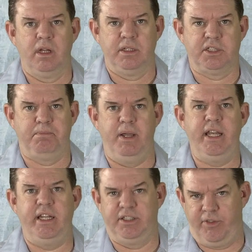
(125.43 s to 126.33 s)

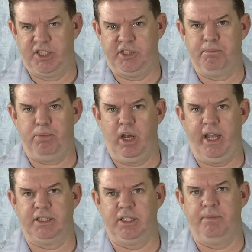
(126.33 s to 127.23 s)
Speed is the simple
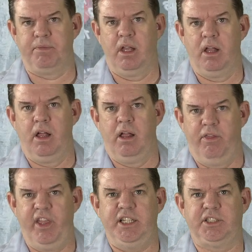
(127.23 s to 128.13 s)
answer.
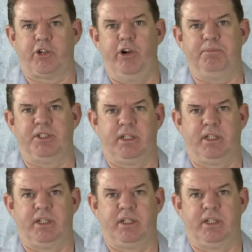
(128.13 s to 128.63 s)
These scripts